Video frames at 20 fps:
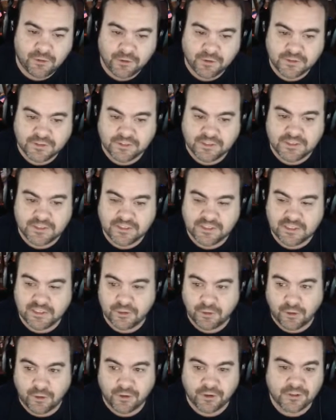ZZ
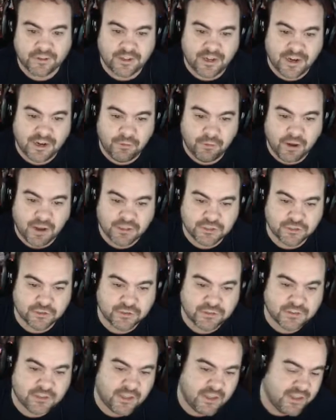Clark, Ty
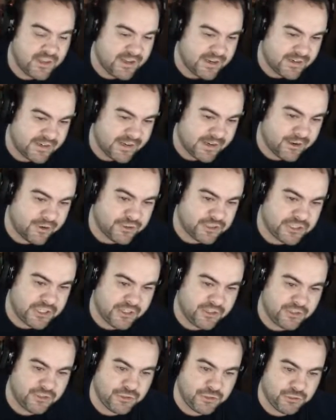Rogers, Terence
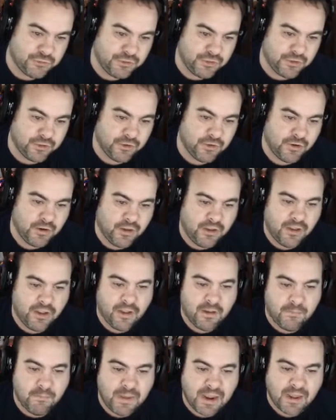Shannon Jr.,
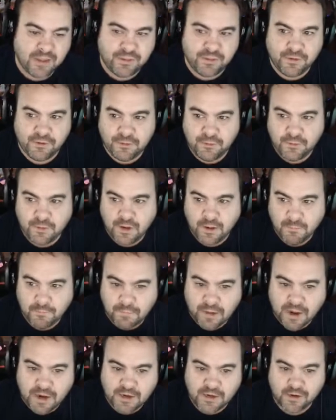Matthew
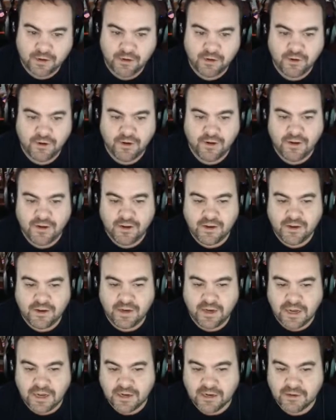Meyer,
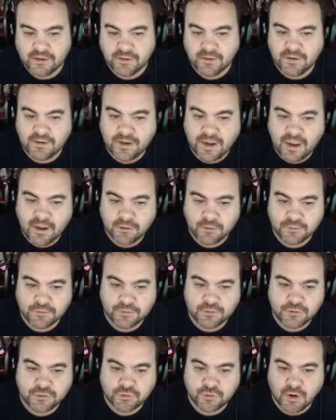and now
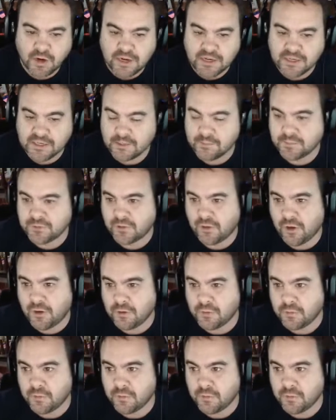Dra Gibbs-Lawhorn.